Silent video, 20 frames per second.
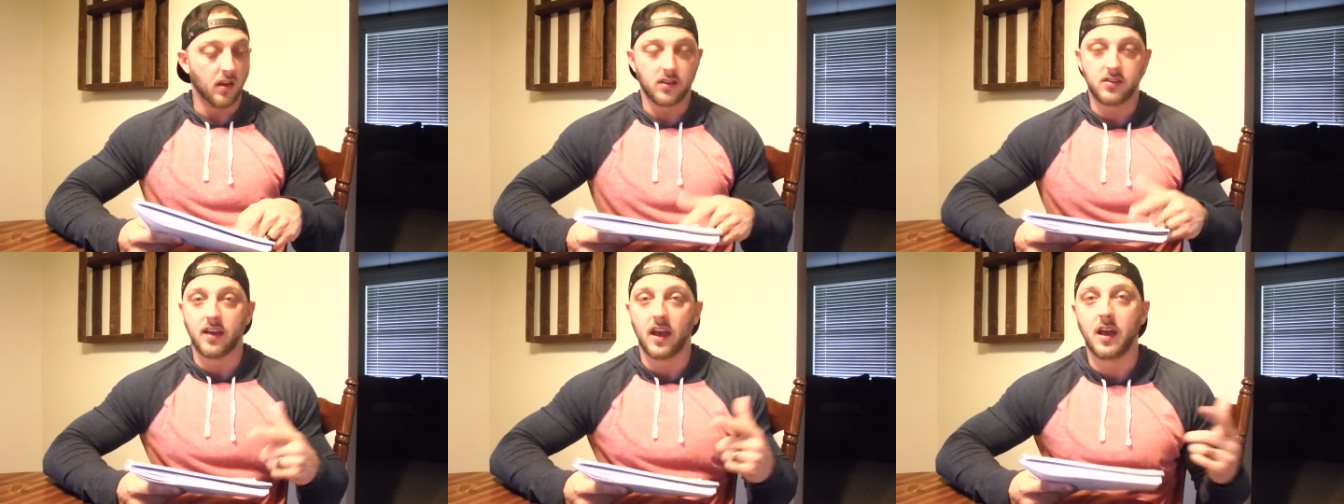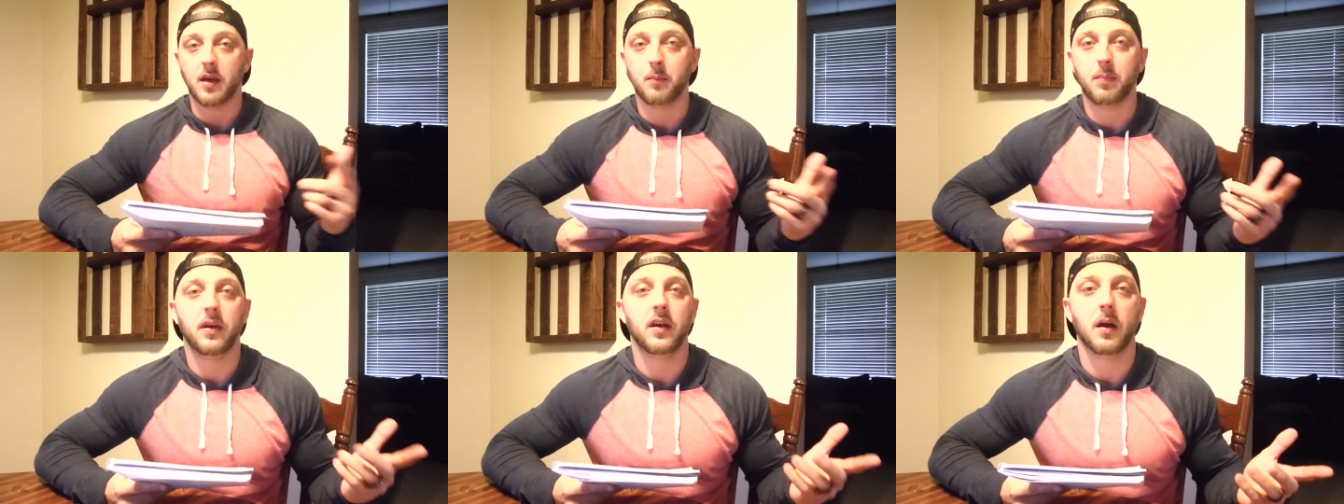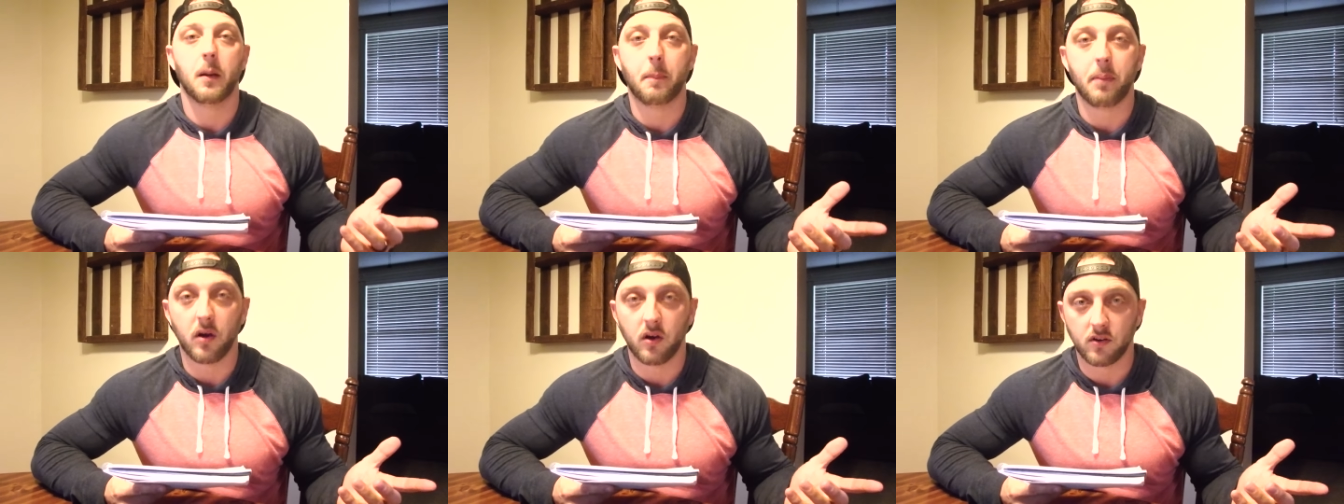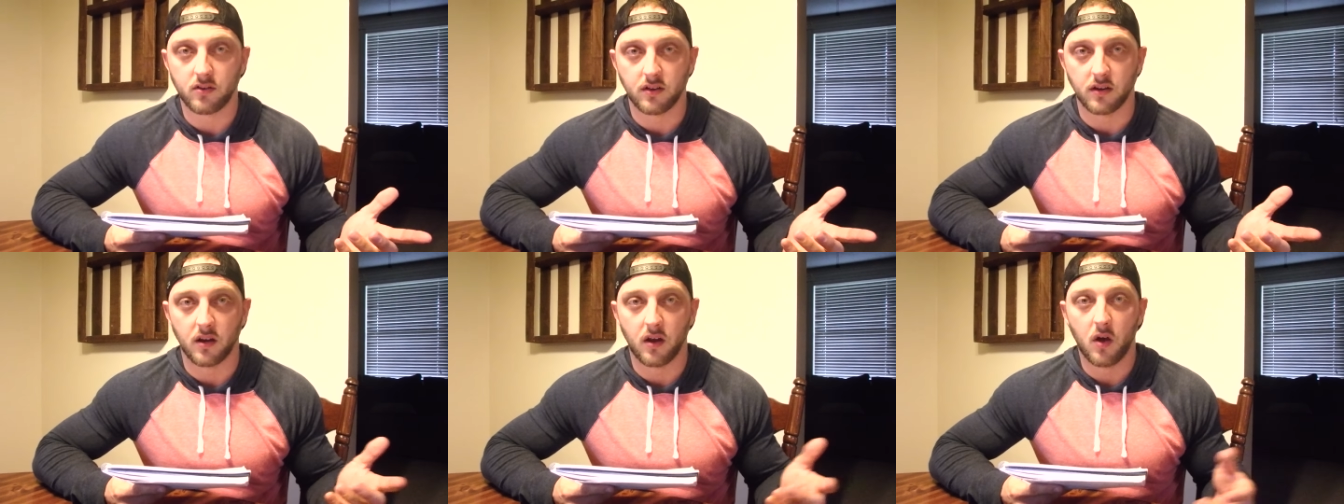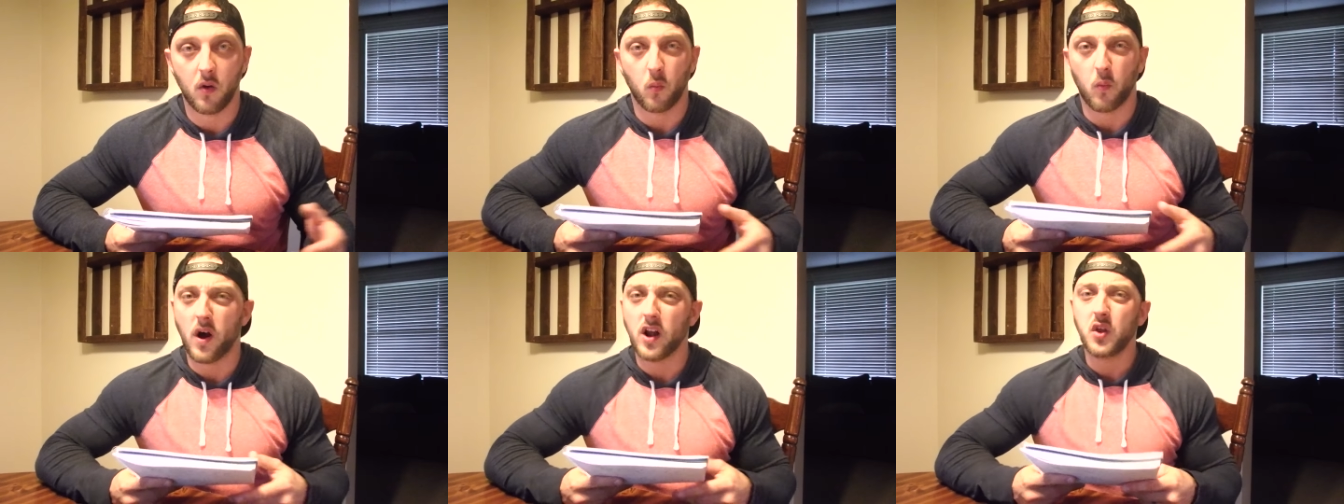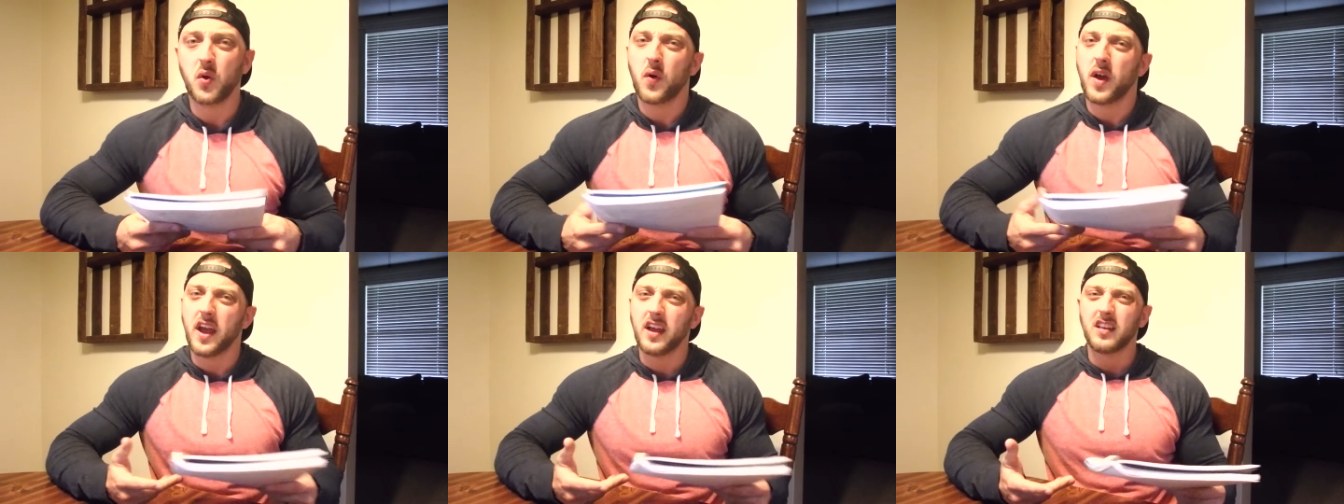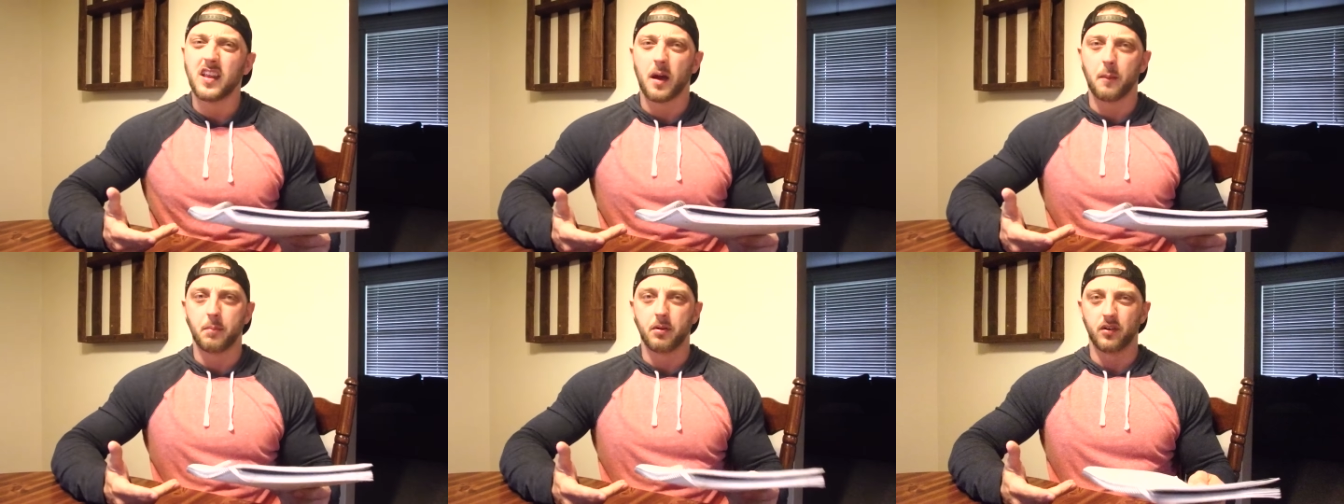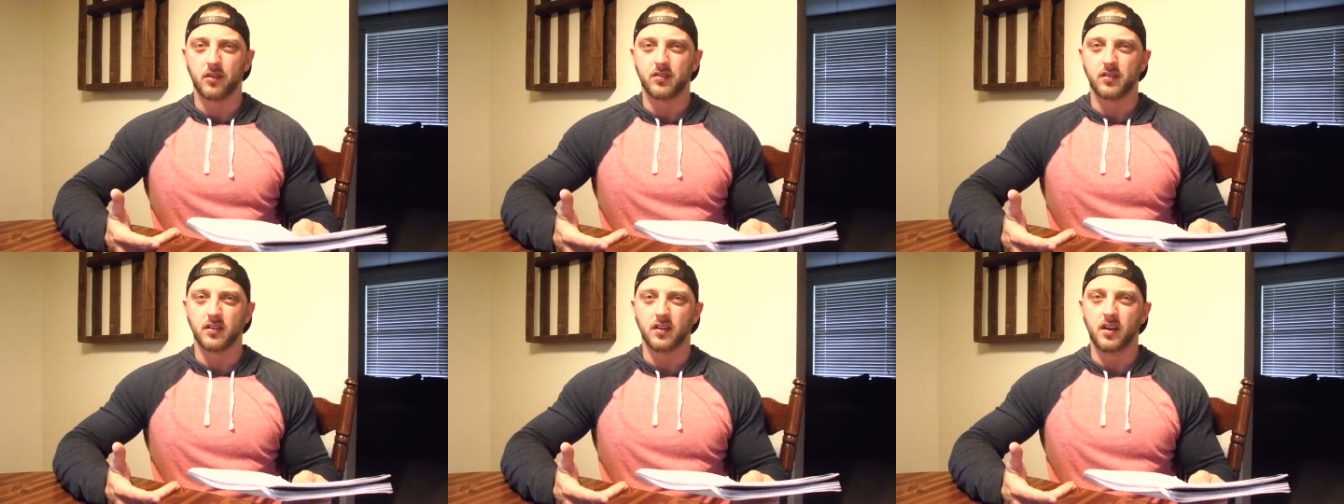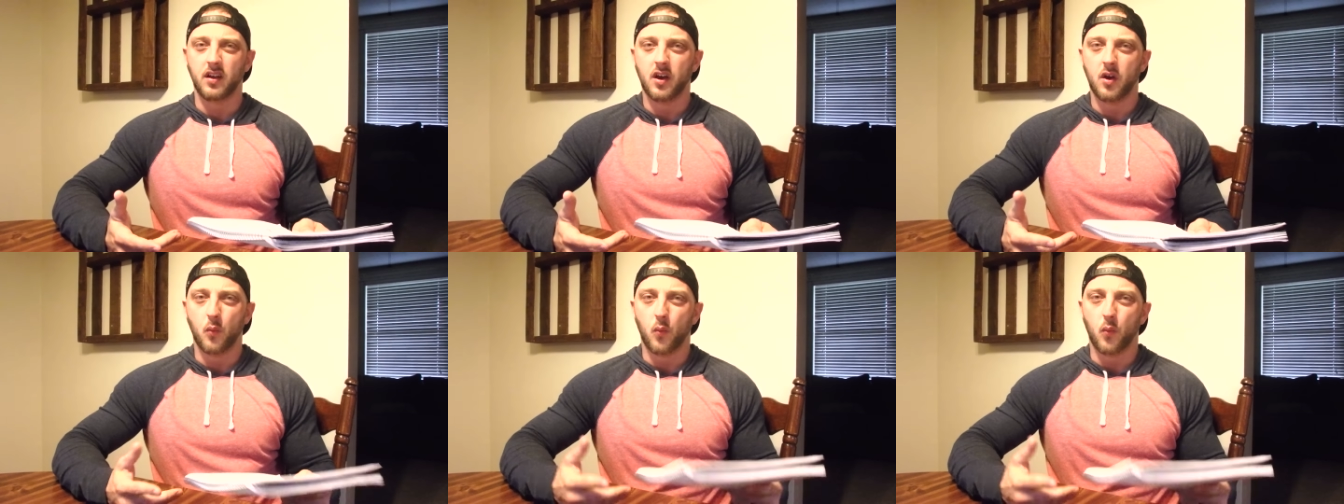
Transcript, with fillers: Say it be a person. Why do you hate that person?